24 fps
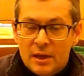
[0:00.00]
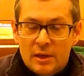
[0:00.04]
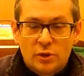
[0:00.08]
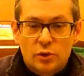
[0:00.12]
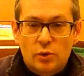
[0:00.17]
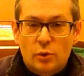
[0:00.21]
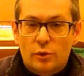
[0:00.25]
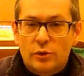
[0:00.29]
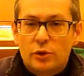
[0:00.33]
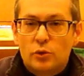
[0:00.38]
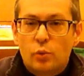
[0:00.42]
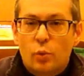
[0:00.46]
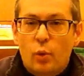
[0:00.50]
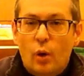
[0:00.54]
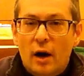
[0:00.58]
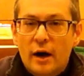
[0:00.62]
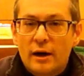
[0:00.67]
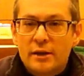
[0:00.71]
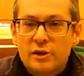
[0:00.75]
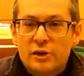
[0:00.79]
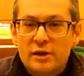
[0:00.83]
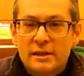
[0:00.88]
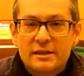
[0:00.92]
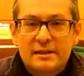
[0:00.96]
George
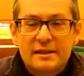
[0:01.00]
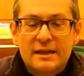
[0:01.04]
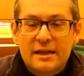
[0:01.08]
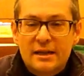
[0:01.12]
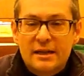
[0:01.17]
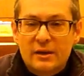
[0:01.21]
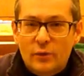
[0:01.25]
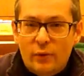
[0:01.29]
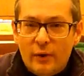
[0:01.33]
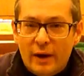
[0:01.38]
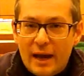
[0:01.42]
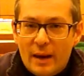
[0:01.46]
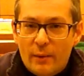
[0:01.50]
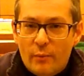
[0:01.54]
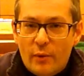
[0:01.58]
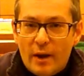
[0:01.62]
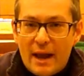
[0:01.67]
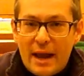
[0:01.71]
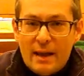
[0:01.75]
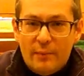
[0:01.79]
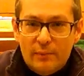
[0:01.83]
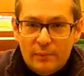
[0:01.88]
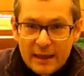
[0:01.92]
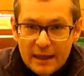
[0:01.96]
Washington or
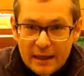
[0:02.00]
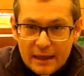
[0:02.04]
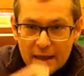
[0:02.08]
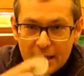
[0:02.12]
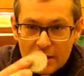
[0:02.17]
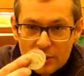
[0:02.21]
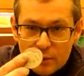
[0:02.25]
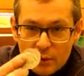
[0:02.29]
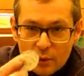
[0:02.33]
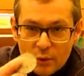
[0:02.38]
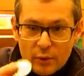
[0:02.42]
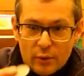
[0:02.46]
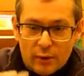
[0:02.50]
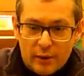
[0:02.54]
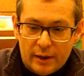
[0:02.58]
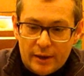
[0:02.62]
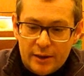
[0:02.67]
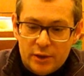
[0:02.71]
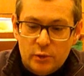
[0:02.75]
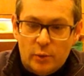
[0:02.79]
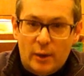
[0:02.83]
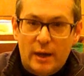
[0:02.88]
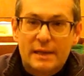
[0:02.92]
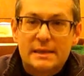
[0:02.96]
Abraham Lincoln or
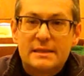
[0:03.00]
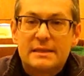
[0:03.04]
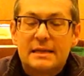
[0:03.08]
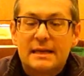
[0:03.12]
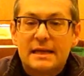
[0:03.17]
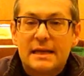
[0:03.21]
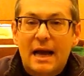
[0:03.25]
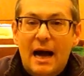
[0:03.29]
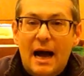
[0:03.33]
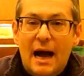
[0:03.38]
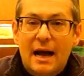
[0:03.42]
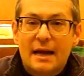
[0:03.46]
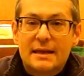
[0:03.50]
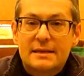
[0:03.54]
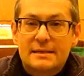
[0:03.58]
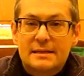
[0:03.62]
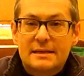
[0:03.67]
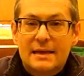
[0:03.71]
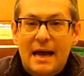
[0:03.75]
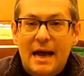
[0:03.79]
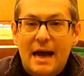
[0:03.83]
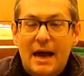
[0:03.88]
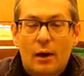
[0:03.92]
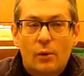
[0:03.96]
Dwight D.
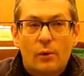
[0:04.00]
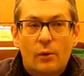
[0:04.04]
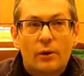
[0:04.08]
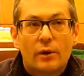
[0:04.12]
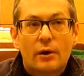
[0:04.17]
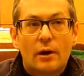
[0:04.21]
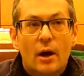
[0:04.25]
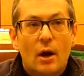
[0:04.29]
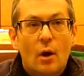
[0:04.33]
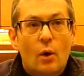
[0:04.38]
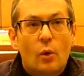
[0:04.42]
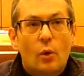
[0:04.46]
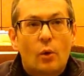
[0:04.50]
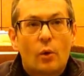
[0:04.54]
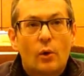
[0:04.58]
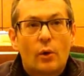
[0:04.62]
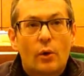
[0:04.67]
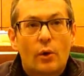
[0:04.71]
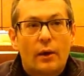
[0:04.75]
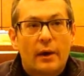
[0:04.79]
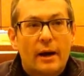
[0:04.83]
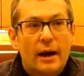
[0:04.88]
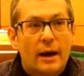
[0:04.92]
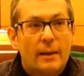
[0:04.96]
Eisenhower
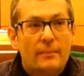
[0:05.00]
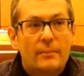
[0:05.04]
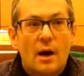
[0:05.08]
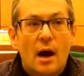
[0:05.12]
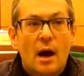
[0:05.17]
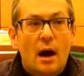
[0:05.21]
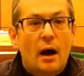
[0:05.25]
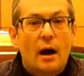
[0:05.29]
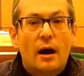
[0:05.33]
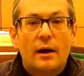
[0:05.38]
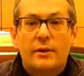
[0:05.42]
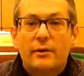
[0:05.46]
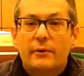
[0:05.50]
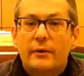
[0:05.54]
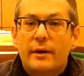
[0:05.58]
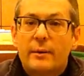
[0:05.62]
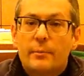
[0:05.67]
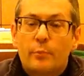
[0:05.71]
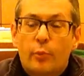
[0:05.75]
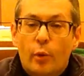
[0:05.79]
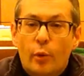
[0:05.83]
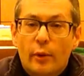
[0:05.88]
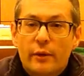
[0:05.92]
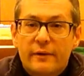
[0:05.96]
or other
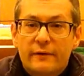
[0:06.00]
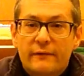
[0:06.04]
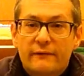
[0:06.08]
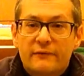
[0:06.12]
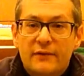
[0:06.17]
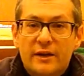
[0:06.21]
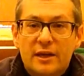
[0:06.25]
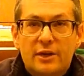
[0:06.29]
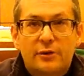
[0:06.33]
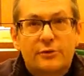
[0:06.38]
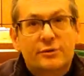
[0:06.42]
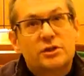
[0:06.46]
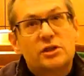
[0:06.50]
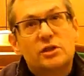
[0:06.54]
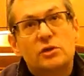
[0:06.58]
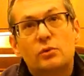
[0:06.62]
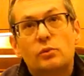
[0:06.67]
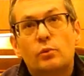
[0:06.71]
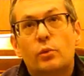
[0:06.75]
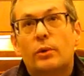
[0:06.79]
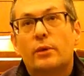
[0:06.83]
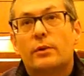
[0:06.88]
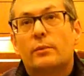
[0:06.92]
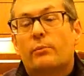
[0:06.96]
important figures
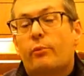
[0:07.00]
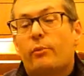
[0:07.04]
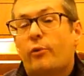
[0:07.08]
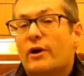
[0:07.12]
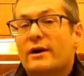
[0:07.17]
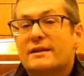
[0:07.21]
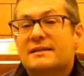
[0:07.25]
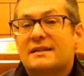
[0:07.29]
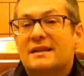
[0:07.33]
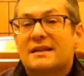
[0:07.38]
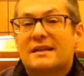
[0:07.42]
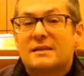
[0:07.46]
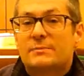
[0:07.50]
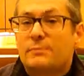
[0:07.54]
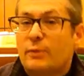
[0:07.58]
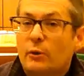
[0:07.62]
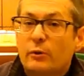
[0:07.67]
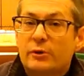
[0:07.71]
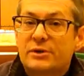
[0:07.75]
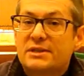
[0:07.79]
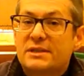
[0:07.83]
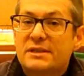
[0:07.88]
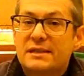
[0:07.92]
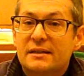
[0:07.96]
who weren't presidents but
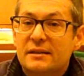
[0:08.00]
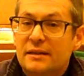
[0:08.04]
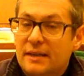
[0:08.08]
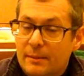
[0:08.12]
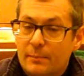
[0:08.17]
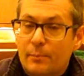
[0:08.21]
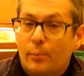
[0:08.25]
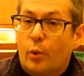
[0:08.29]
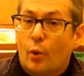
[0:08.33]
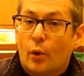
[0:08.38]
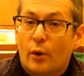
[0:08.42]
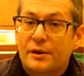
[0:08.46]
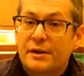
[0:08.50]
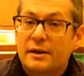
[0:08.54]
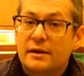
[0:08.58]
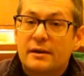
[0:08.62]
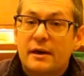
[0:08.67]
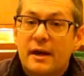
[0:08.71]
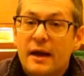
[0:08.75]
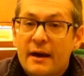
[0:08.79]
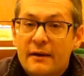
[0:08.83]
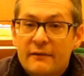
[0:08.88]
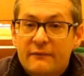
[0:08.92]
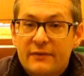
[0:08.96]
were still important
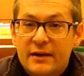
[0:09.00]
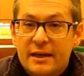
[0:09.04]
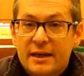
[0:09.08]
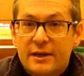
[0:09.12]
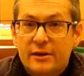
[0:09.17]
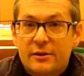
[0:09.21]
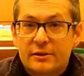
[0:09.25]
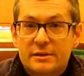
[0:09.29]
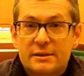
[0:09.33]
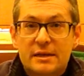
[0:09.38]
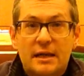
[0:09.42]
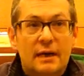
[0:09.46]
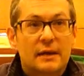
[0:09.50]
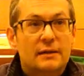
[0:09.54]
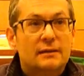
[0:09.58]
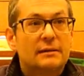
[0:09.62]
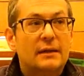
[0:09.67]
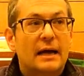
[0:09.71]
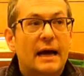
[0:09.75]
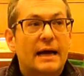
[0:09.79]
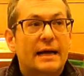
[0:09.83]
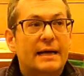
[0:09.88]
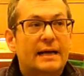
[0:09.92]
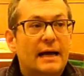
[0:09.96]
figures
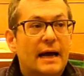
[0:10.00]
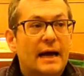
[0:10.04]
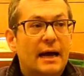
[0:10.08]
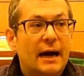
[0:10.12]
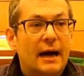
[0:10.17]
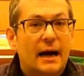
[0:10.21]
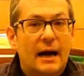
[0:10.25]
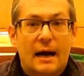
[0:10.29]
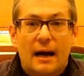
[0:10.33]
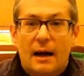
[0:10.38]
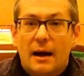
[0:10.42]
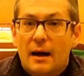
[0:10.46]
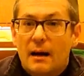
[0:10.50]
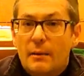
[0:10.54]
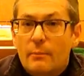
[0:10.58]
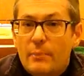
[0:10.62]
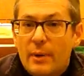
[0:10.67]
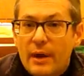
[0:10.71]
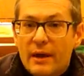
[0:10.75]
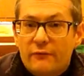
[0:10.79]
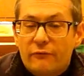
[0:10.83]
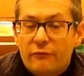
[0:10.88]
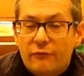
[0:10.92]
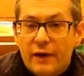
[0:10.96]
like
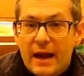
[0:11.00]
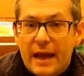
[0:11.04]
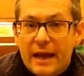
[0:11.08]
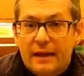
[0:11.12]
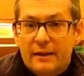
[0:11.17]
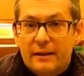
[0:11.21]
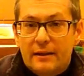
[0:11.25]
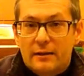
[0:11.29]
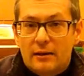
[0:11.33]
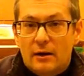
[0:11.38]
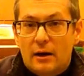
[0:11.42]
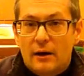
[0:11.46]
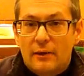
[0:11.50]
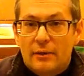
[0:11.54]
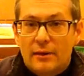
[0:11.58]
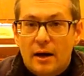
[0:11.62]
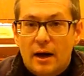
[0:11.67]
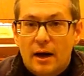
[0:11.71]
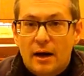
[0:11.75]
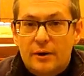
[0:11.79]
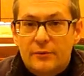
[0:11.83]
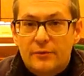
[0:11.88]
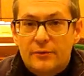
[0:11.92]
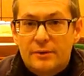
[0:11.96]
Ben Franklin on the
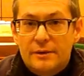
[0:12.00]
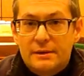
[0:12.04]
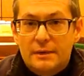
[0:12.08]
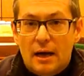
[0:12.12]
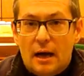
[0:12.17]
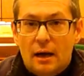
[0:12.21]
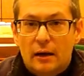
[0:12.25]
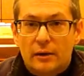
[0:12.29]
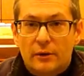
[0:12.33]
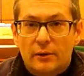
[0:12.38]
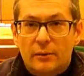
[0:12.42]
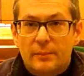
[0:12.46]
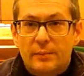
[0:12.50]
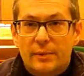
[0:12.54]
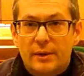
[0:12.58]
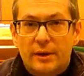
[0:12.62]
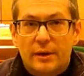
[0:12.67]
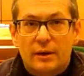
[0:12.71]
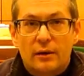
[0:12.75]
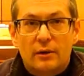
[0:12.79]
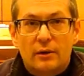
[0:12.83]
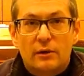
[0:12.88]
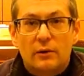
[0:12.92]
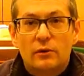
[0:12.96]
$100
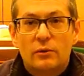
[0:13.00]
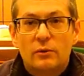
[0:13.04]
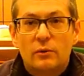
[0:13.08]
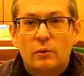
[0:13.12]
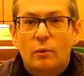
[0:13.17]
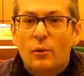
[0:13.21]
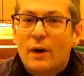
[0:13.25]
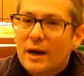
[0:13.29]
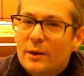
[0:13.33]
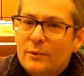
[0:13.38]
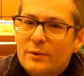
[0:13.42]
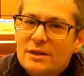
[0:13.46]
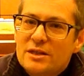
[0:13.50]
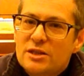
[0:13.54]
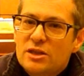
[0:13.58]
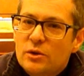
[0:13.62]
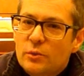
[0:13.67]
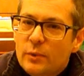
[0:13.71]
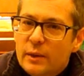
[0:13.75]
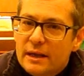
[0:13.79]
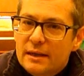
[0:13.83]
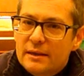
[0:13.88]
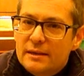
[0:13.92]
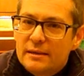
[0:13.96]
bill. Why do we
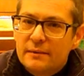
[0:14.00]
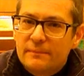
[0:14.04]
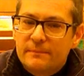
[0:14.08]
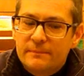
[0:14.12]
do it?